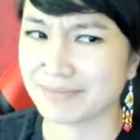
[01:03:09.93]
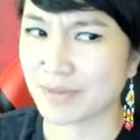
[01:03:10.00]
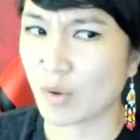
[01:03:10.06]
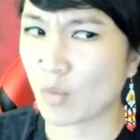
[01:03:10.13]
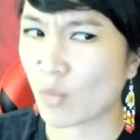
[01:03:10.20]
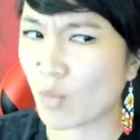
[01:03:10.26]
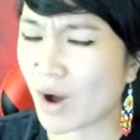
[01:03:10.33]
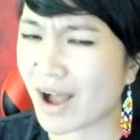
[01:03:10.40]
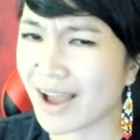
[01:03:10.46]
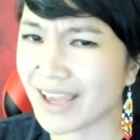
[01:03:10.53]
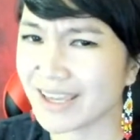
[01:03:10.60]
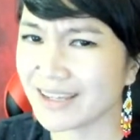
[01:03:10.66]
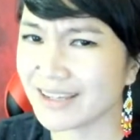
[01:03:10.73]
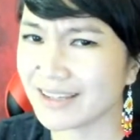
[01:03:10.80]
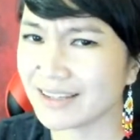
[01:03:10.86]
Why
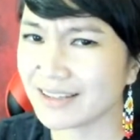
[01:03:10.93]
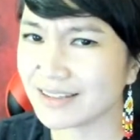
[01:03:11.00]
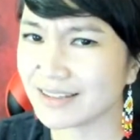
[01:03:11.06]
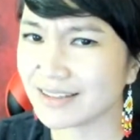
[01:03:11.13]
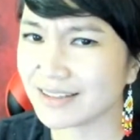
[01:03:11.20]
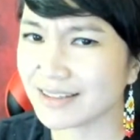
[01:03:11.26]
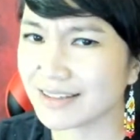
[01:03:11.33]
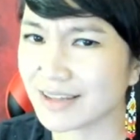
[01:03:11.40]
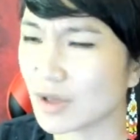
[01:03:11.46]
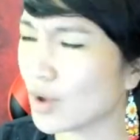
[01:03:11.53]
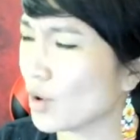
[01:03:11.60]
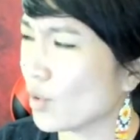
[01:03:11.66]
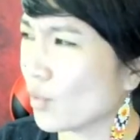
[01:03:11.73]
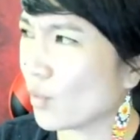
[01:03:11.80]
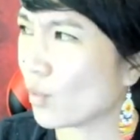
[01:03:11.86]

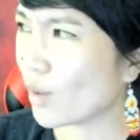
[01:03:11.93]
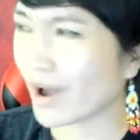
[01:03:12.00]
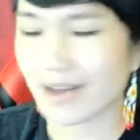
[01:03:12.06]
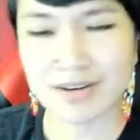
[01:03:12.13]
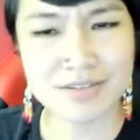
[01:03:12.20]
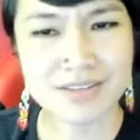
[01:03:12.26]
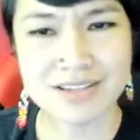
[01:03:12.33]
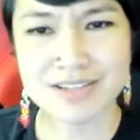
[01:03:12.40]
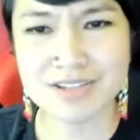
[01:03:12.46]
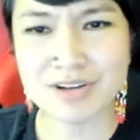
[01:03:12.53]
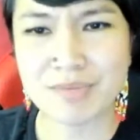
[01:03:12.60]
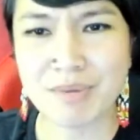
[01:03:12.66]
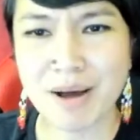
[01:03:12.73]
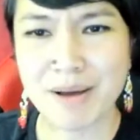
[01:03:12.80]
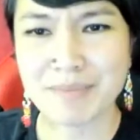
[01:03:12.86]
are these so
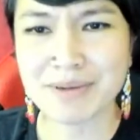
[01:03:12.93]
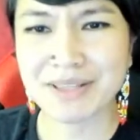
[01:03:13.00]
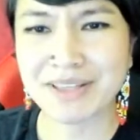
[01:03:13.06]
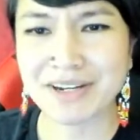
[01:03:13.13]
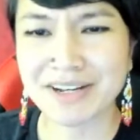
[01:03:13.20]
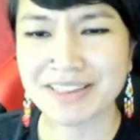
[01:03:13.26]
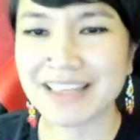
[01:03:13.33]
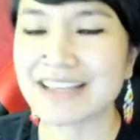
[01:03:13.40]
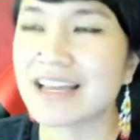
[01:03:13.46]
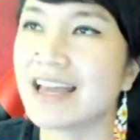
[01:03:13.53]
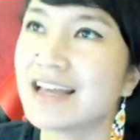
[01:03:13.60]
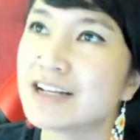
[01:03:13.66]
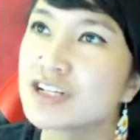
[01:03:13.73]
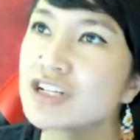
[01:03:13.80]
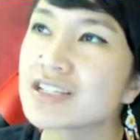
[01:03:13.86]
popular? Like,
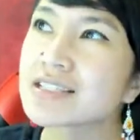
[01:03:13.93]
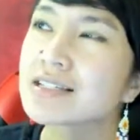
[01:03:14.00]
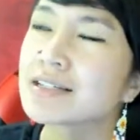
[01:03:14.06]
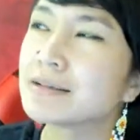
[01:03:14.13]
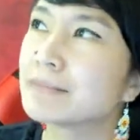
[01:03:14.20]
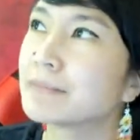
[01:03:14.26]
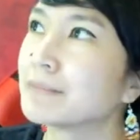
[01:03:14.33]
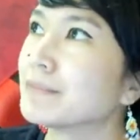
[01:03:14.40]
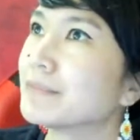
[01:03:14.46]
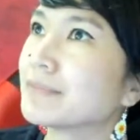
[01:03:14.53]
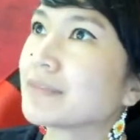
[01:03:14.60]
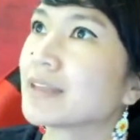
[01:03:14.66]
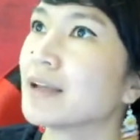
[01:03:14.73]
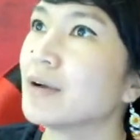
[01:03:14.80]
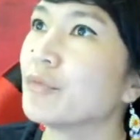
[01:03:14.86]
just
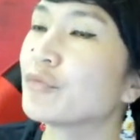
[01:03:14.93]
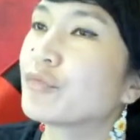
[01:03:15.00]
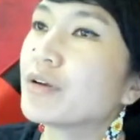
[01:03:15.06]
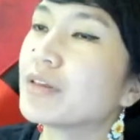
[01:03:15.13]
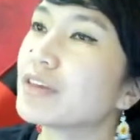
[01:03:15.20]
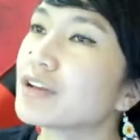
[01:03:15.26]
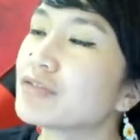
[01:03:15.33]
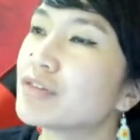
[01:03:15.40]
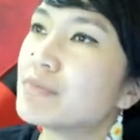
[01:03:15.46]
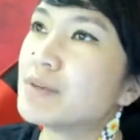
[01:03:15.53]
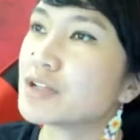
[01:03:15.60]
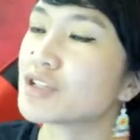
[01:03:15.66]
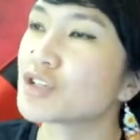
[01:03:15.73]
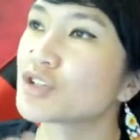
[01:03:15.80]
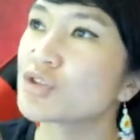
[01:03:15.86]
like from a
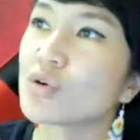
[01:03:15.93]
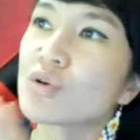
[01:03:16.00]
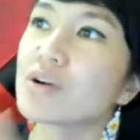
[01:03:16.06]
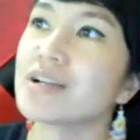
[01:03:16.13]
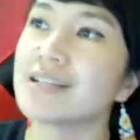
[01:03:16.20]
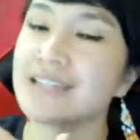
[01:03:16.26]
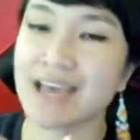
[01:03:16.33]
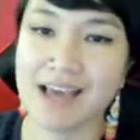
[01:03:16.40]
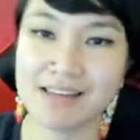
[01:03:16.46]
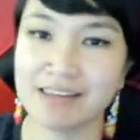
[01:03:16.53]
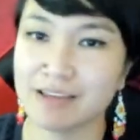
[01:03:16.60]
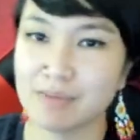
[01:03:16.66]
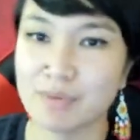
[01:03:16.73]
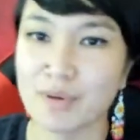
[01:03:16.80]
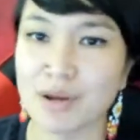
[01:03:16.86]
storytelling
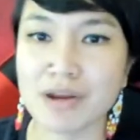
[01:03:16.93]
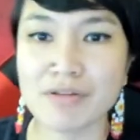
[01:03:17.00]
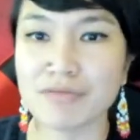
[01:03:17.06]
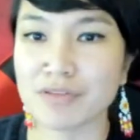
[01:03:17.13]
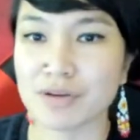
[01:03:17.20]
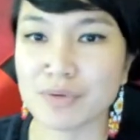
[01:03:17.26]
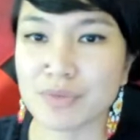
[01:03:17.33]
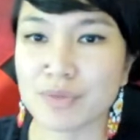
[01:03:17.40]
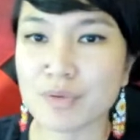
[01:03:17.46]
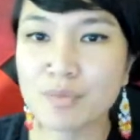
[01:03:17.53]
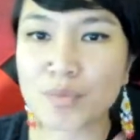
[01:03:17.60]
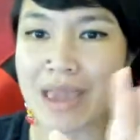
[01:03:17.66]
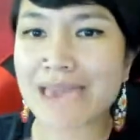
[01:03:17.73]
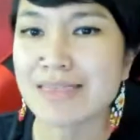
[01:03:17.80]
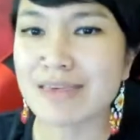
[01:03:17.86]
point of view, the
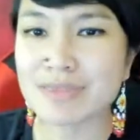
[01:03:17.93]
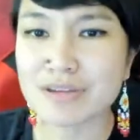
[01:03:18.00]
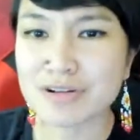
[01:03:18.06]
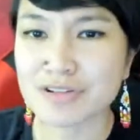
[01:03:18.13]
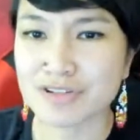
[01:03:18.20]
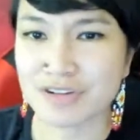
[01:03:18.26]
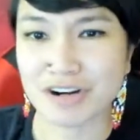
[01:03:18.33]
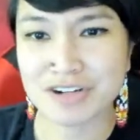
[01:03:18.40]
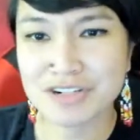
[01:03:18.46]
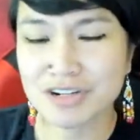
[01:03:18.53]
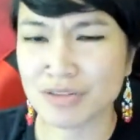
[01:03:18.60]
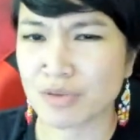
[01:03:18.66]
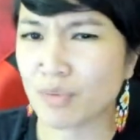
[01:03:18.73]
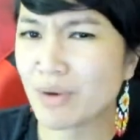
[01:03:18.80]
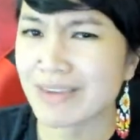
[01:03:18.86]
way that they're structured,
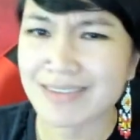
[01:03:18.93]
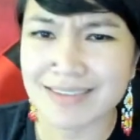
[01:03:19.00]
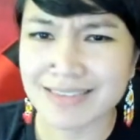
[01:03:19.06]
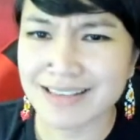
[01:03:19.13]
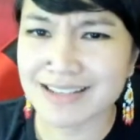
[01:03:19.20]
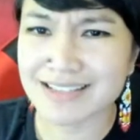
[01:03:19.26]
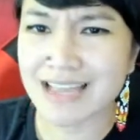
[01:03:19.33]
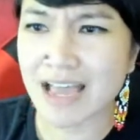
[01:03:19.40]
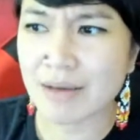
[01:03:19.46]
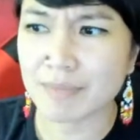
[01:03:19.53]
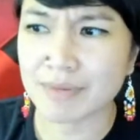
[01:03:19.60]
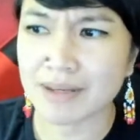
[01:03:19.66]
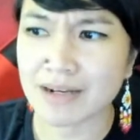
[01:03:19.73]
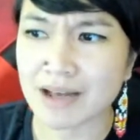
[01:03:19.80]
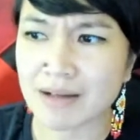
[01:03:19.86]
the way that things
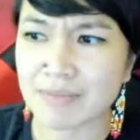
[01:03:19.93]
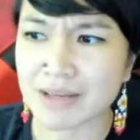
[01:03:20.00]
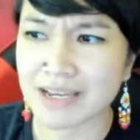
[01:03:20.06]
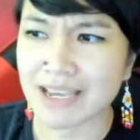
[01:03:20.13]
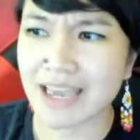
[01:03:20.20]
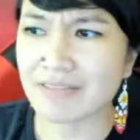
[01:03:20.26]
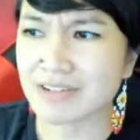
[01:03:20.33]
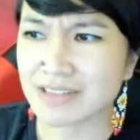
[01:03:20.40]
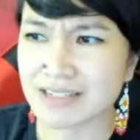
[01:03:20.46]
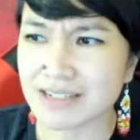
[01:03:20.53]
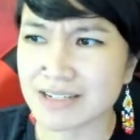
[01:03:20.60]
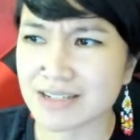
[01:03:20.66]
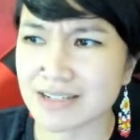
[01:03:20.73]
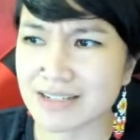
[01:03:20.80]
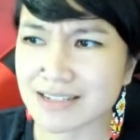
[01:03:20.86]
happen, I'm like,
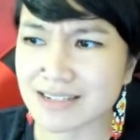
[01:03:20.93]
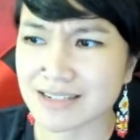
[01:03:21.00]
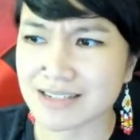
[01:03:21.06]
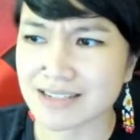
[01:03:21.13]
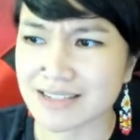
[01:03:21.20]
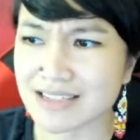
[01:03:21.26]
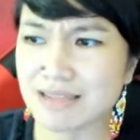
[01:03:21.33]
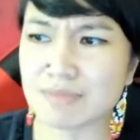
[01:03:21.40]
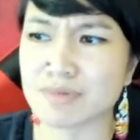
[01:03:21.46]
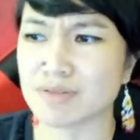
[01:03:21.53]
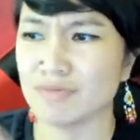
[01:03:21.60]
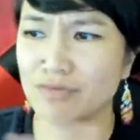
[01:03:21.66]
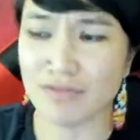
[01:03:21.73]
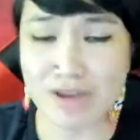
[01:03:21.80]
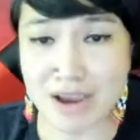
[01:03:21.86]
everything seems
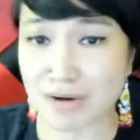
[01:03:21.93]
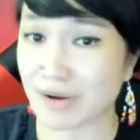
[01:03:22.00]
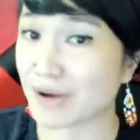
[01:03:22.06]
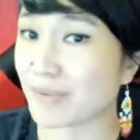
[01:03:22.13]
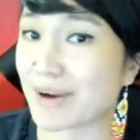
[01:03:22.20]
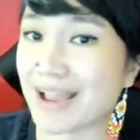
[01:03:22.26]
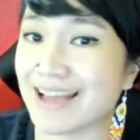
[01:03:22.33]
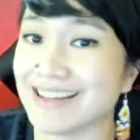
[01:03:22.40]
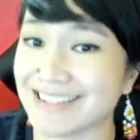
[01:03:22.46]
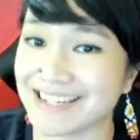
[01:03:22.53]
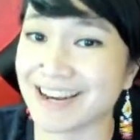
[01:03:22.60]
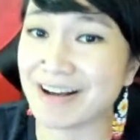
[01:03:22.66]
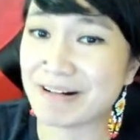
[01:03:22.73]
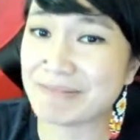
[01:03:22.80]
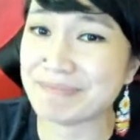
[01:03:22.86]
very
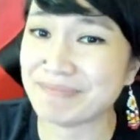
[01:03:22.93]
random.